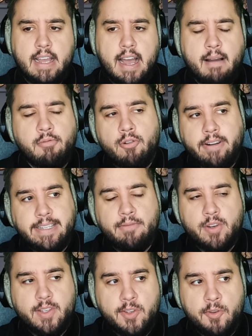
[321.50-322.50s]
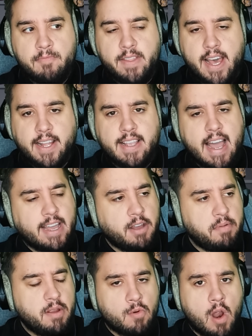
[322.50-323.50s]
I'm going to assume that. I
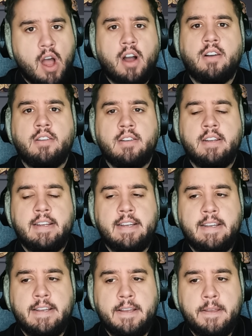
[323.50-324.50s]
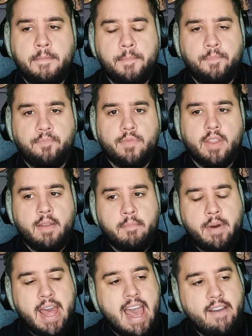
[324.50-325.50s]
could be wrong,
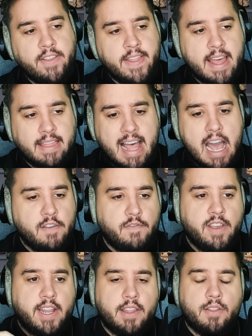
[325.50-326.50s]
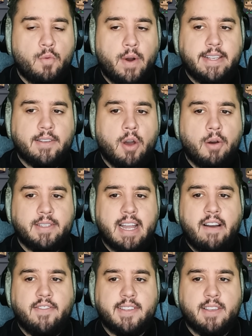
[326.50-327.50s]
but having that live feed in the West Coast
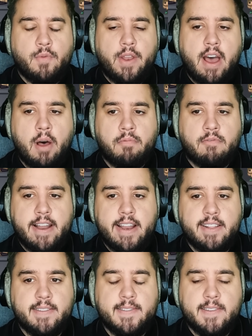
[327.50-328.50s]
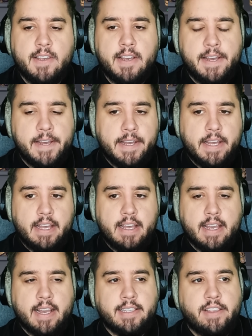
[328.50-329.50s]
obviously would help ratings.
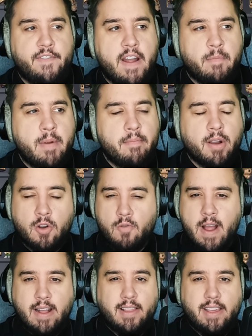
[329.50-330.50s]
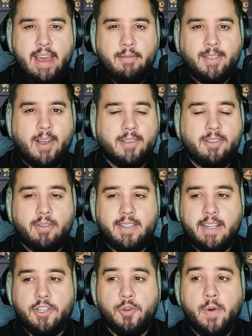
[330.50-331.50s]
Because if I remember correctly, that was also a
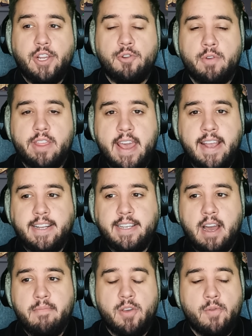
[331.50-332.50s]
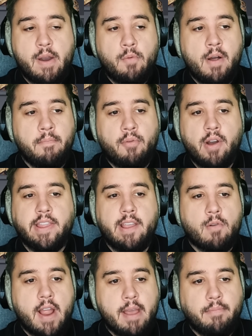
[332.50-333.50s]
situation with AEW. At one point, they
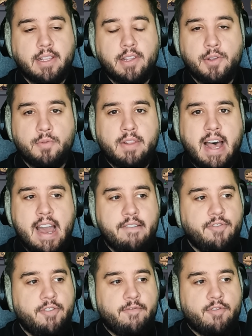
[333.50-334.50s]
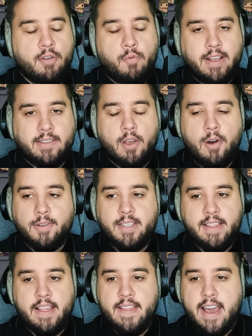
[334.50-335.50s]
were able to do live for the West Coast,
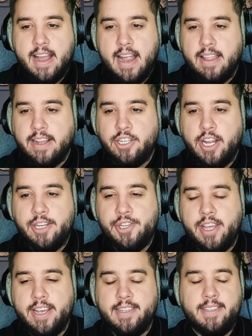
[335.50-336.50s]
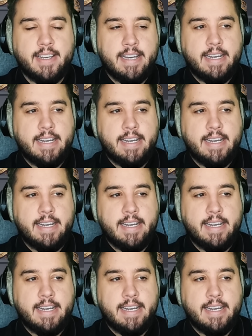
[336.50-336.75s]
and then that kind of like changed things.